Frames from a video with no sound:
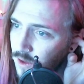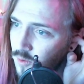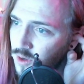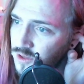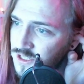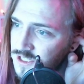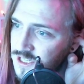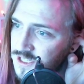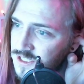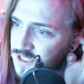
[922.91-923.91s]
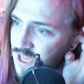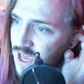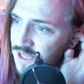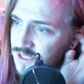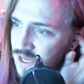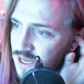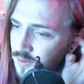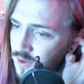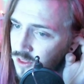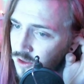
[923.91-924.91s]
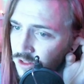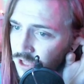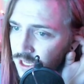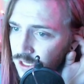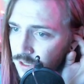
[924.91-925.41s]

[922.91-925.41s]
What does this ZX81 look like?